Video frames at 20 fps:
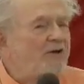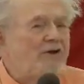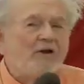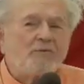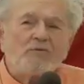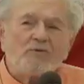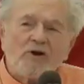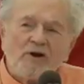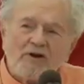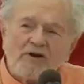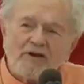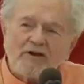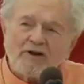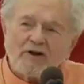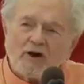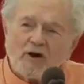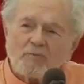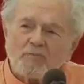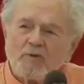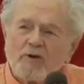and I'm trying to
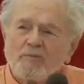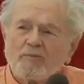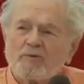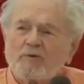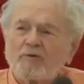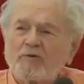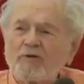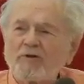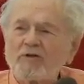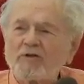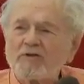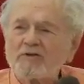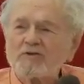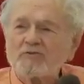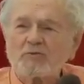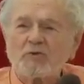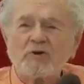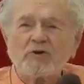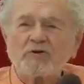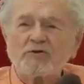get our people to think
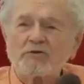this way